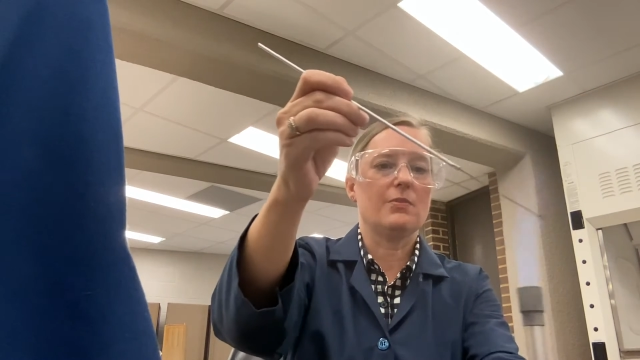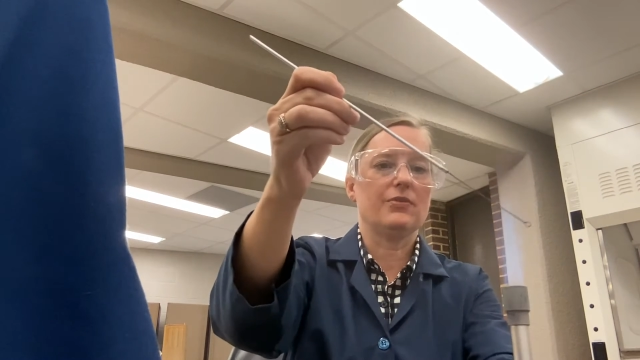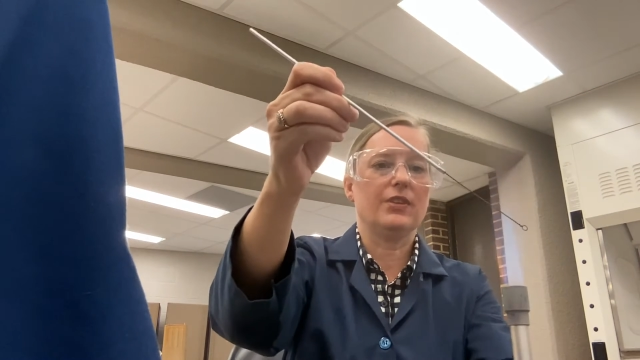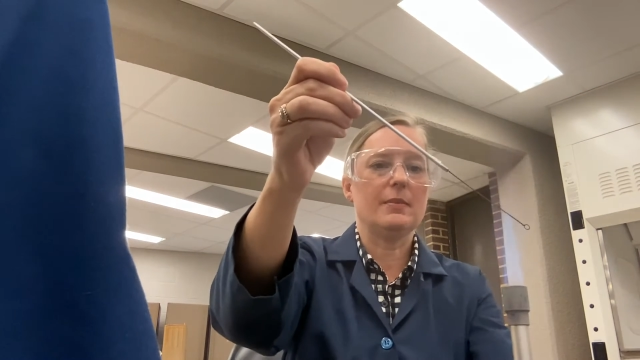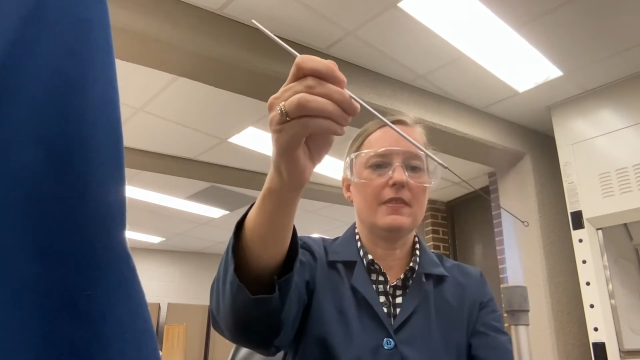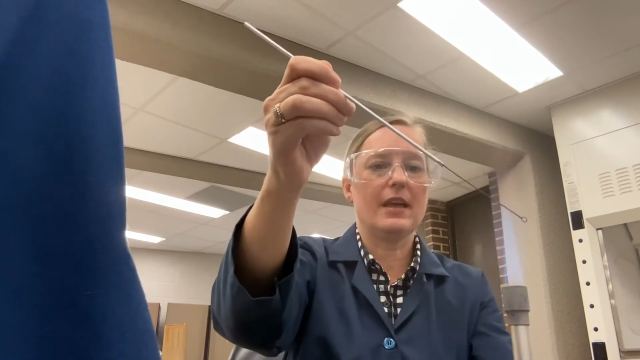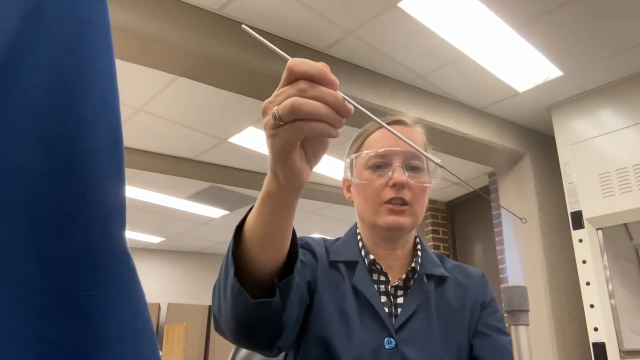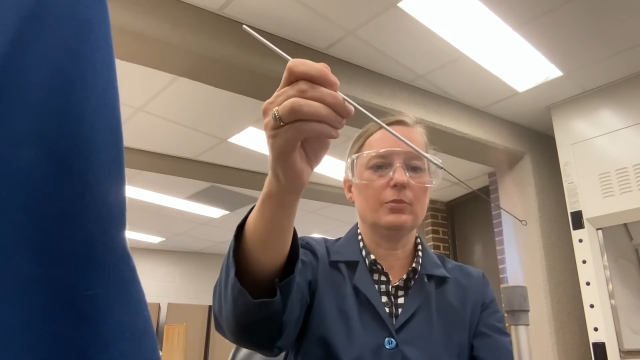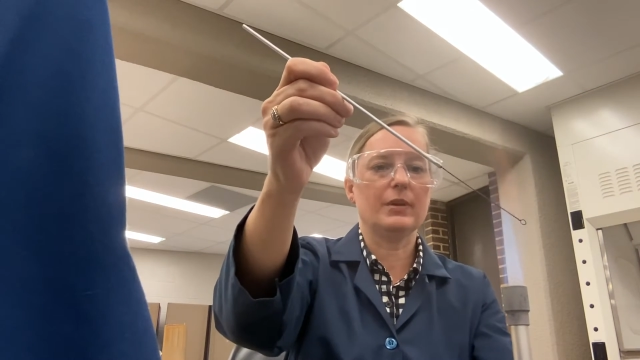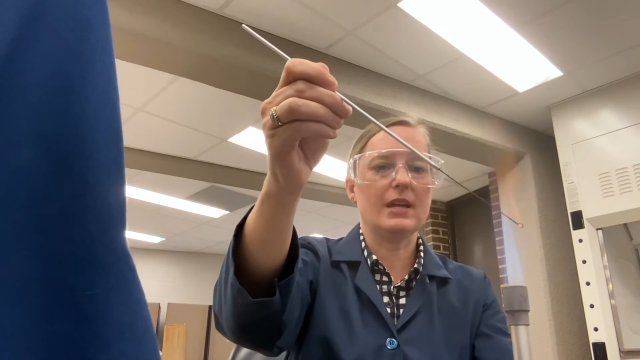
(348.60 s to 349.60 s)
we're flaming that
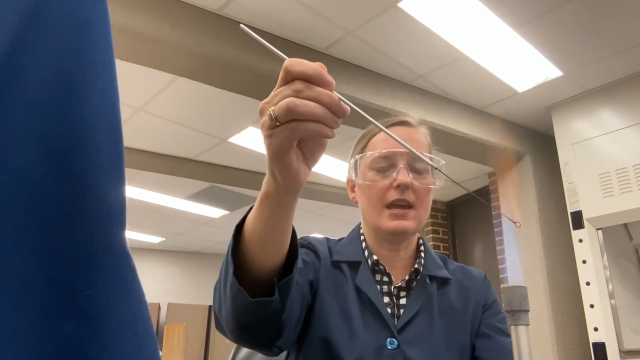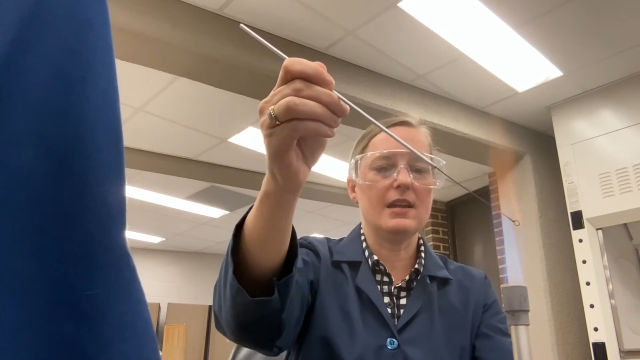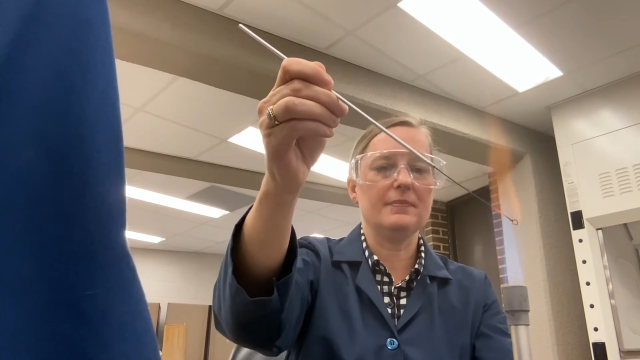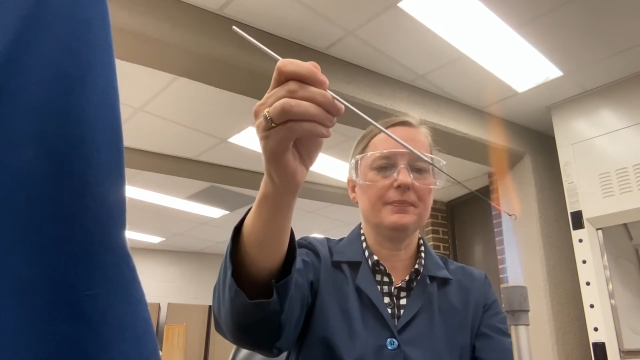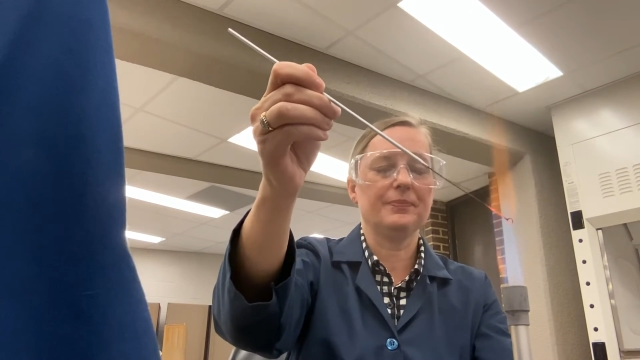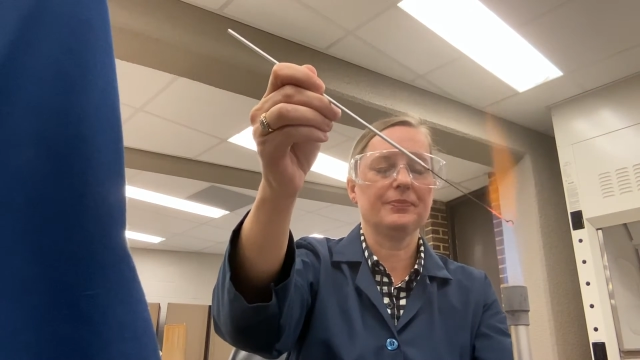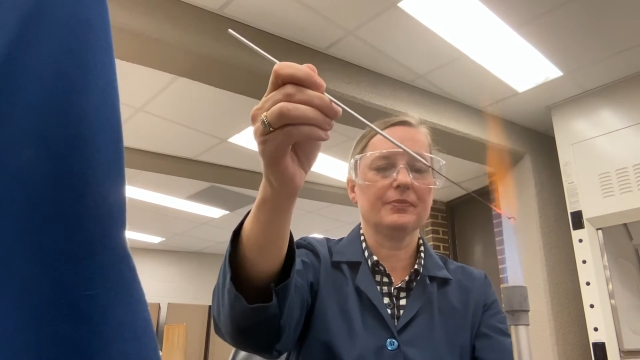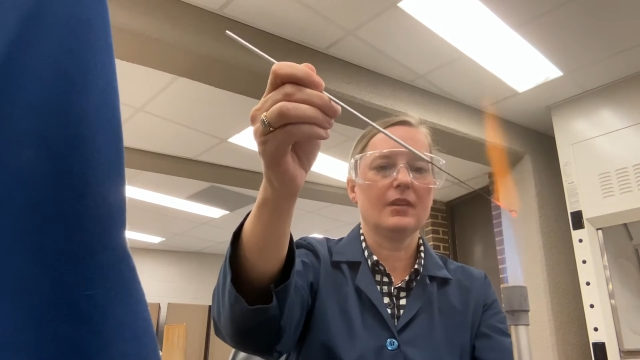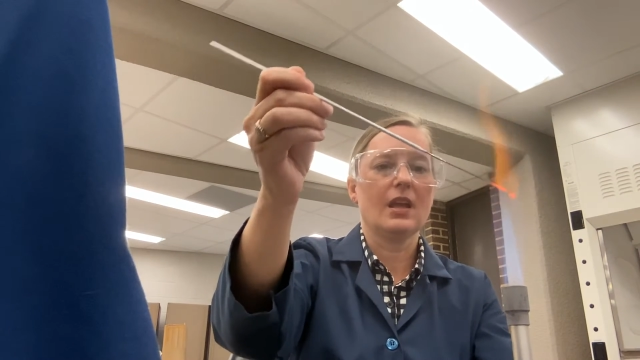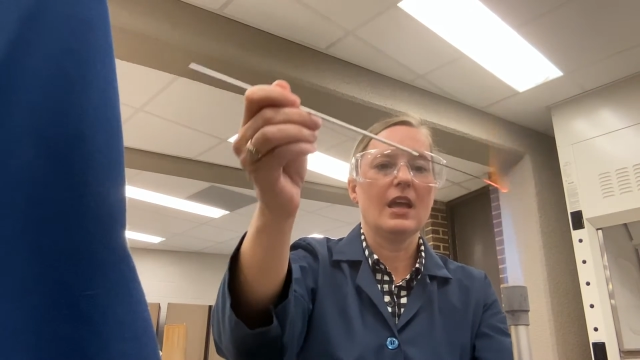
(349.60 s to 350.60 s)
loop again.
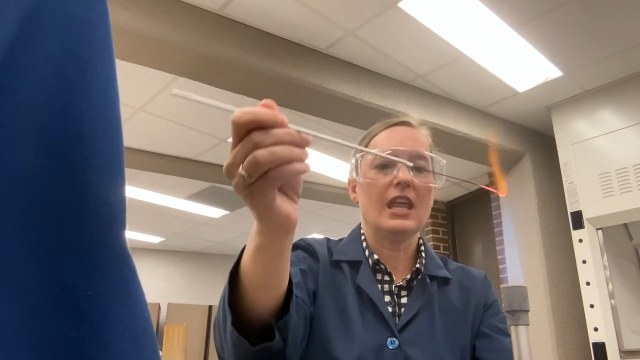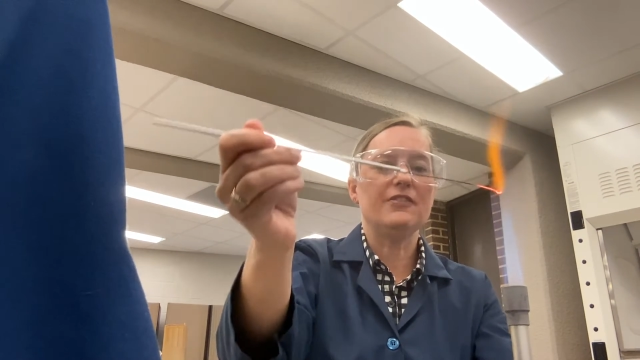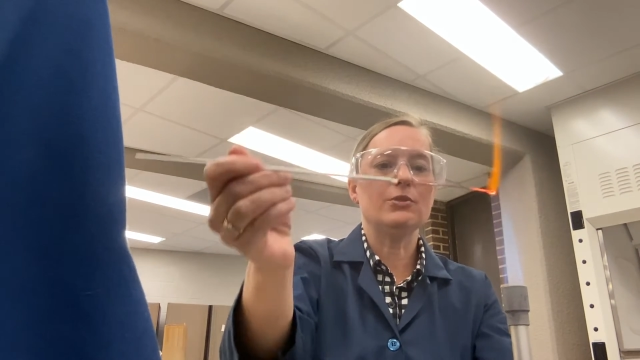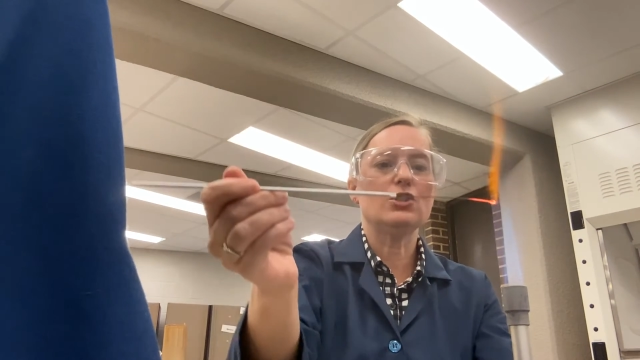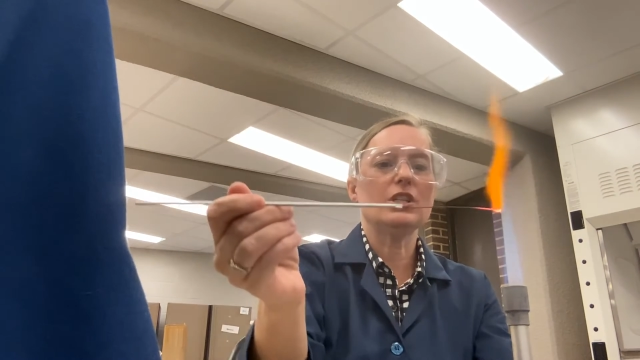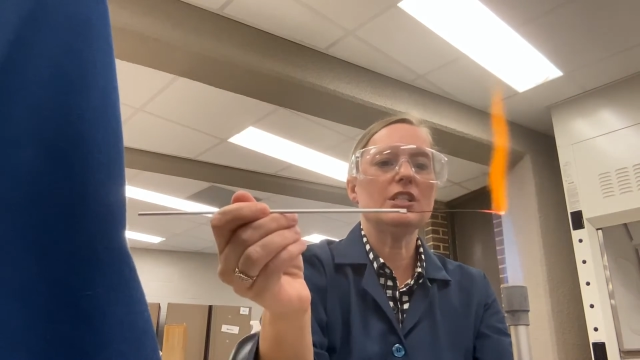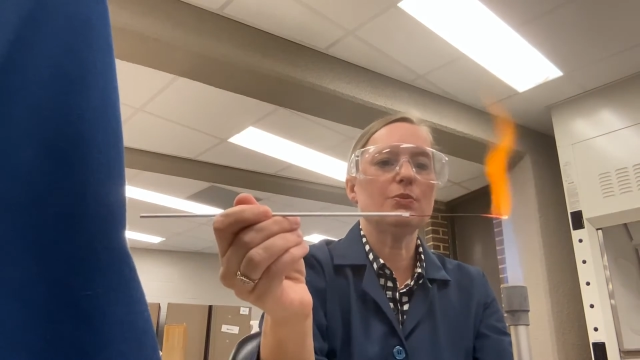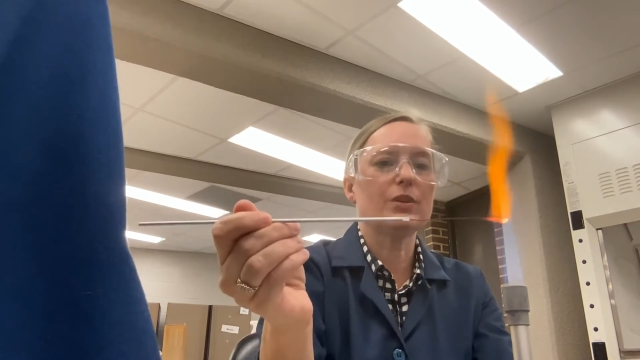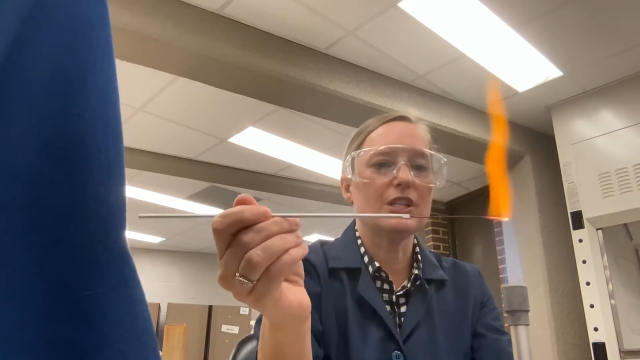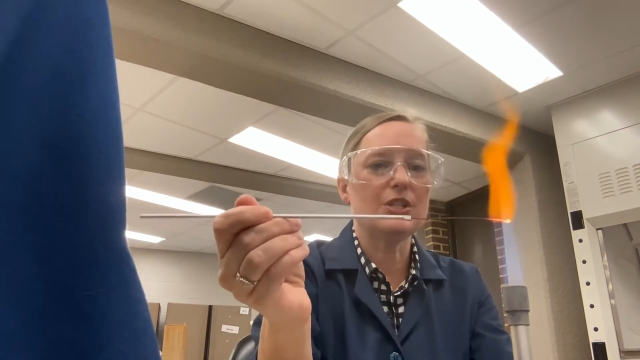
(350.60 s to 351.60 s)
And if you just
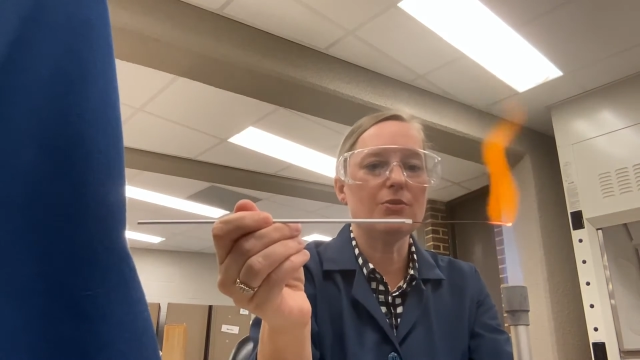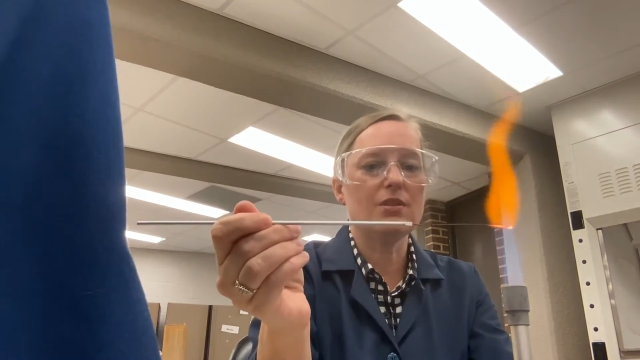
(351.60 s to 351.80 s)
were to do